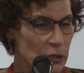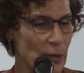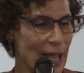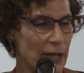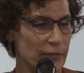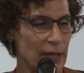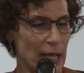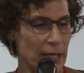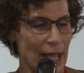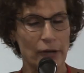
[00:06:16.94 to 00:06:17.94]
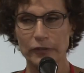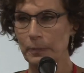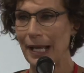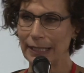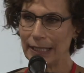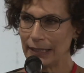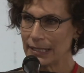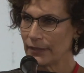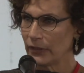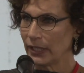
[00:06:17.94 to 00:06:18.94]
You have uh, alpha-pinene
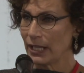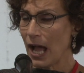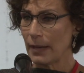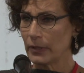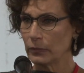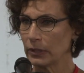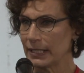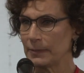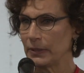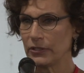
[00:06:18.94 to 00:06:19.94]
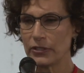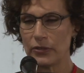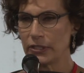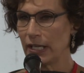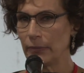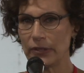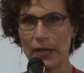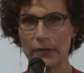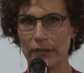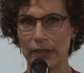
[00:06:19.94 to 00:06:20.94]
is a very common one. It's been associated with
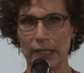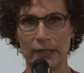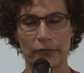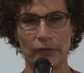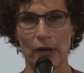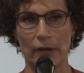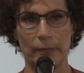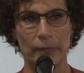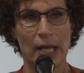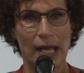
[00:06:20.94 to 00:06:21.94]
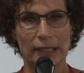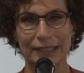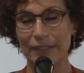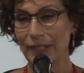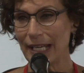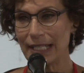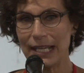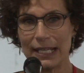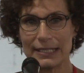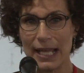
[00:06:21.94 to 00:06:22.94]
everything from
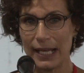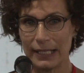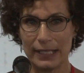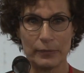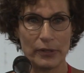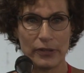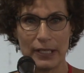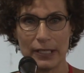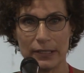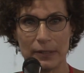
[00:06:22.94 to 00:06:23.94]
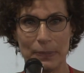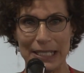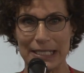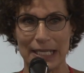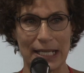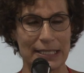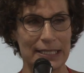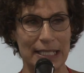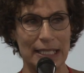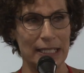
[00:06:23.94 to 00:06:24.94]
alleviating anxiety within P T S
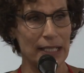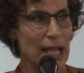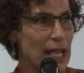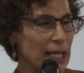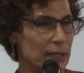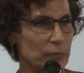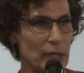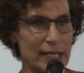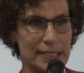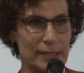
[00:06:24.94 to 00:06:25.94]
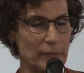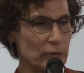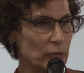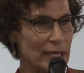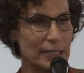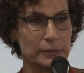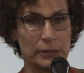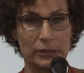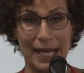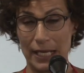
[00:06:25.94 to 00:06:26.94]
D. It has some
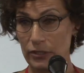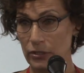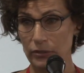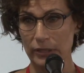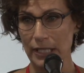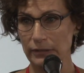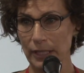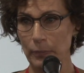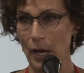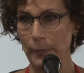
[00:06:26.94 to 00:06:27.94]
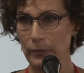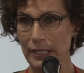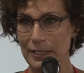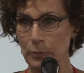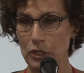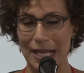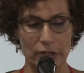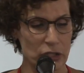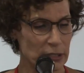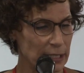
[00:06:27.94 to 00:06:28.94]
incredible cancer-killing properties
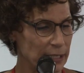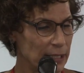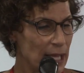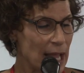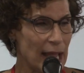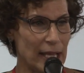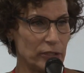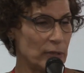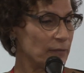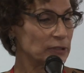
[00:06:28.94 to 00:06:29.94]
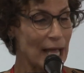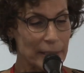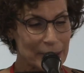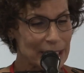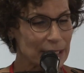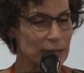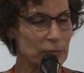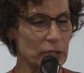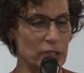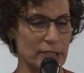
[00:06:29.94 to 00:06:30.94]
potentially. And you have
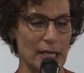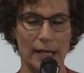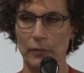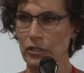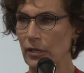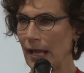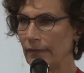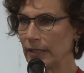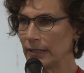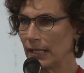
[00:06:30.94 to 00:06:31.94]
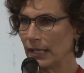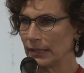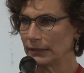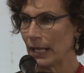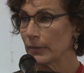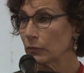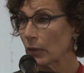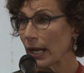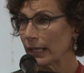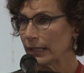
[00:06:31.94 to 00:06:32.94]
limonene, which is uh, what you have in uh, lemon
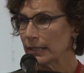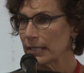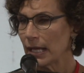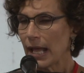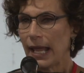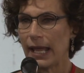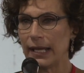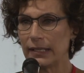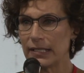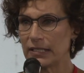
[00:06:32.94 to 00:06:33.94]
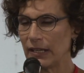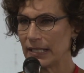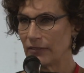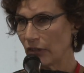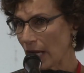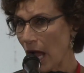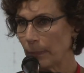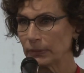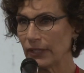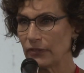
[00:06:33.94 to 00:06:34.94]
rind, and is, is very
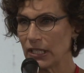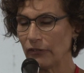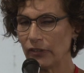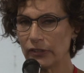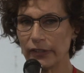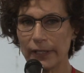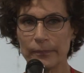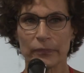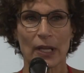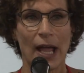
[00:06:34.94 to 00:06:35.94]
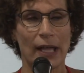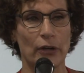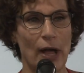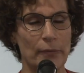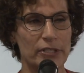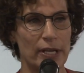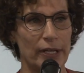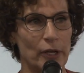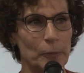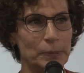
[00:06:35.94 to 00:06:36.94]
uplifting feeling. You know, I was on
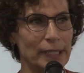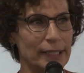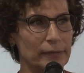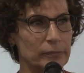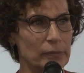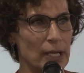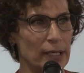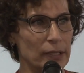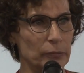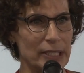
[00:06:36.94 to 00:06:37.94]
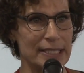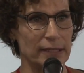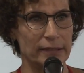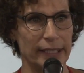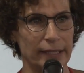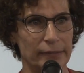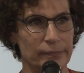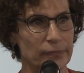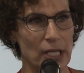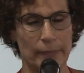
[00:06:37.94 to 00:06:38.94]
an airplane uh, recently
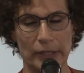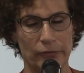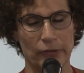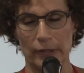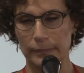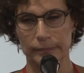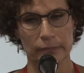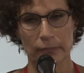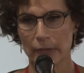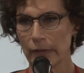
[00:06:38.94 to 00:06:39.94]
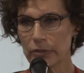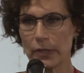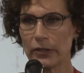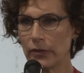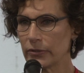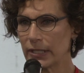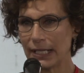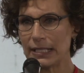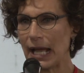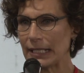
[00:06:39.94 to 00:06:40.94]
coming from one of those
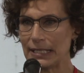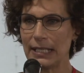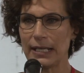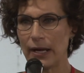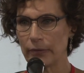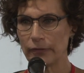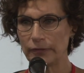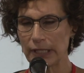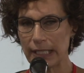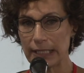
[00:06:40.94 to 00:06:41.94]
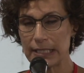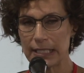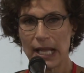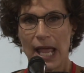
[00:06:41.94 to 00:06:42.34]
like nineteen hour flights,